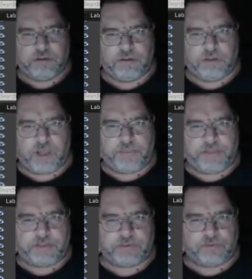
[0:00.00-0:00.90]
I think
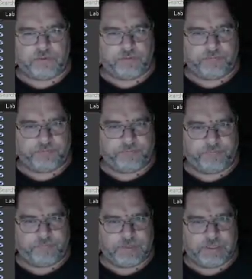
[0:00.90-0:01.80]
it's cool.
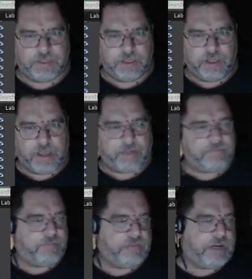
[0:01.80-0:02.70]
I've
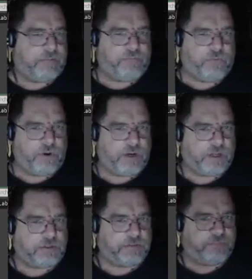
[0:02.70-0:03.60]
never done it before, and I just